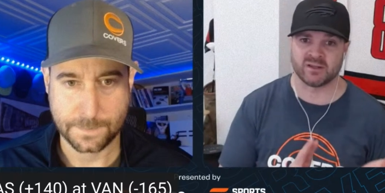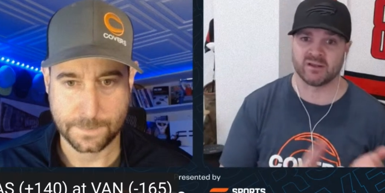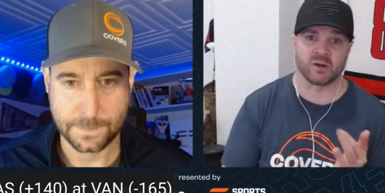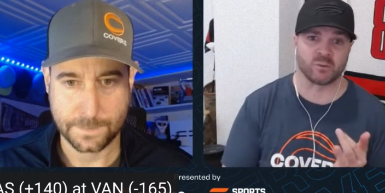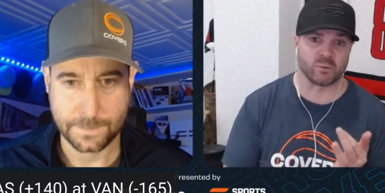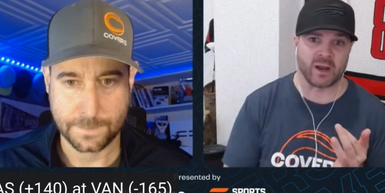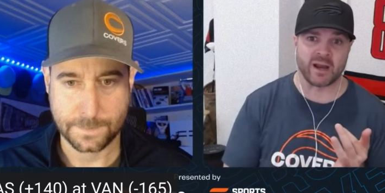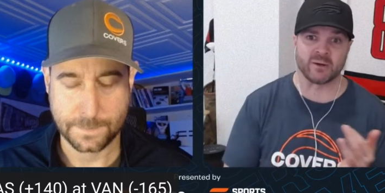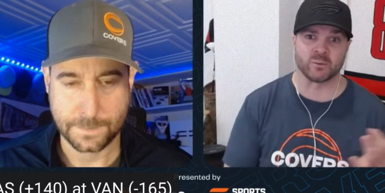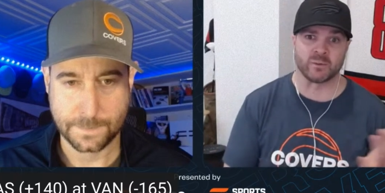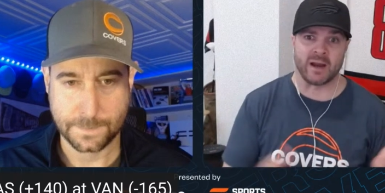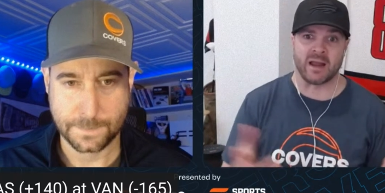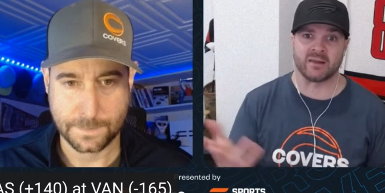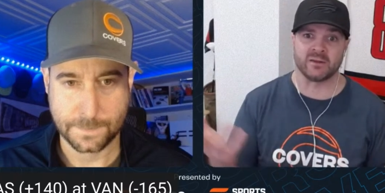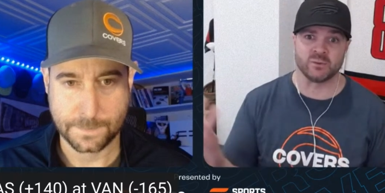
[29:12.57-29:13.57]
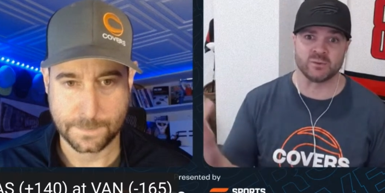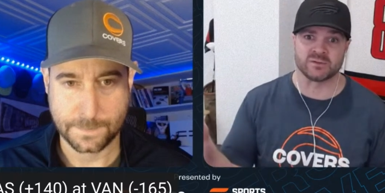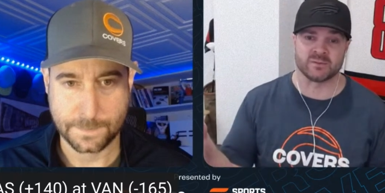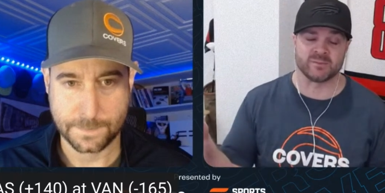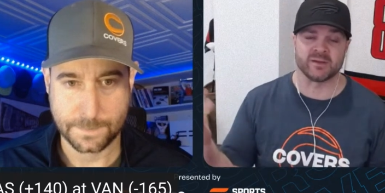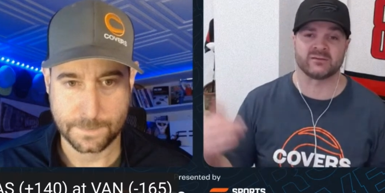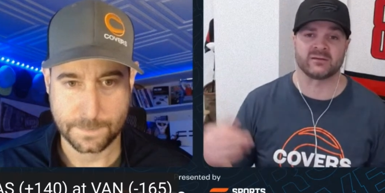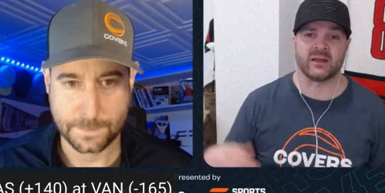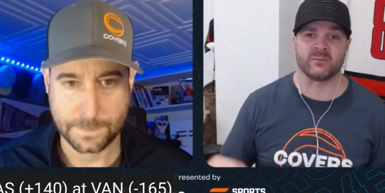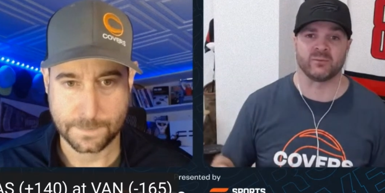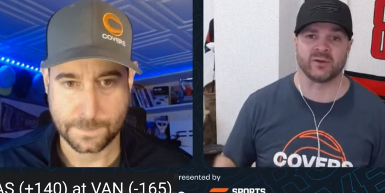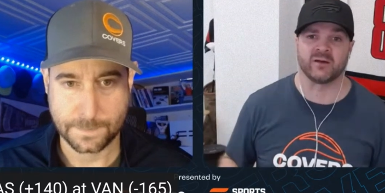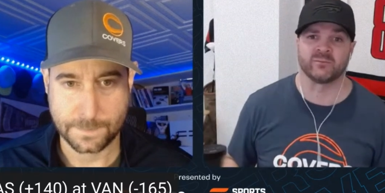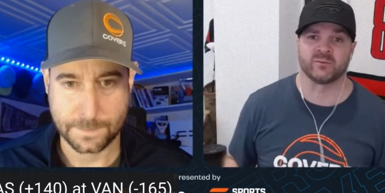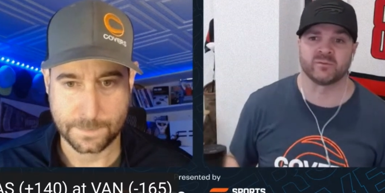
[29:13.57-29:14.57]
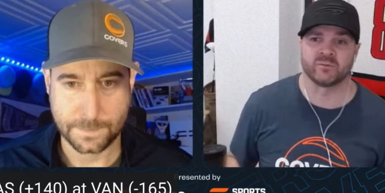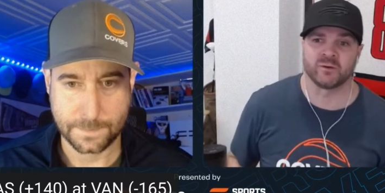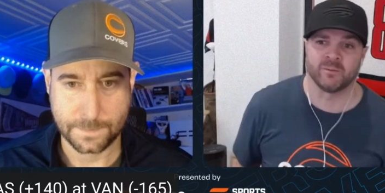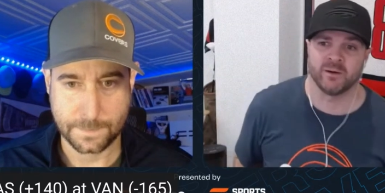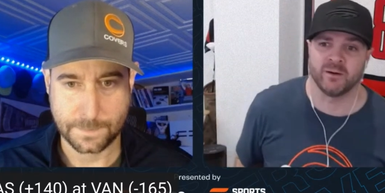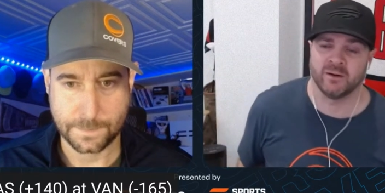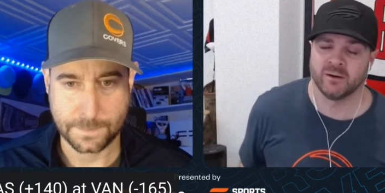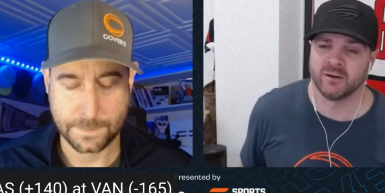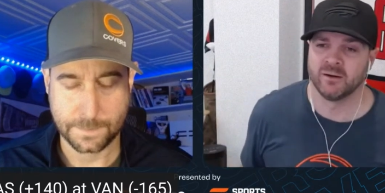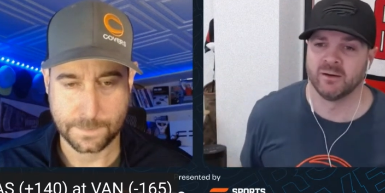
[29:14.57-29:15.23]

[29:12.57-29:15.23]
Speaker 1: they got Ryan O'Reilly, who's a big time playoff performer.